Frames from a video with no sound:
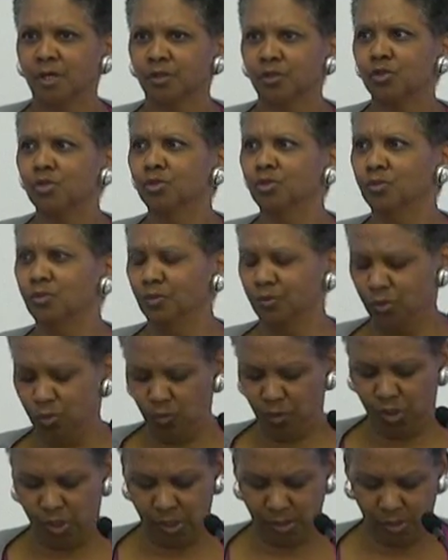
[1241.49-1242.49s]
to
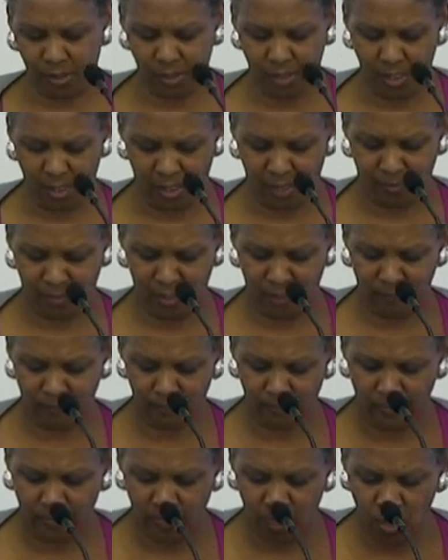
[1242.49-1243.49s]
a just economy.
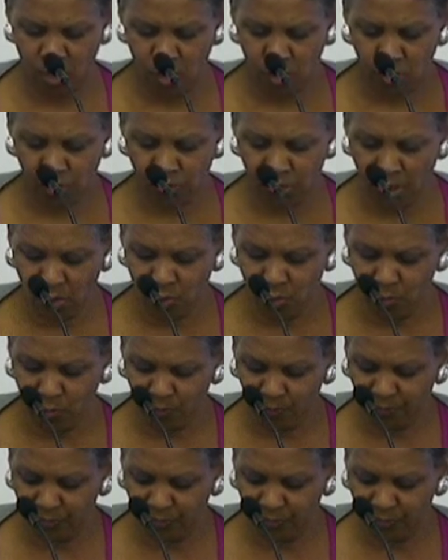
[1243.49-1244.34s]
So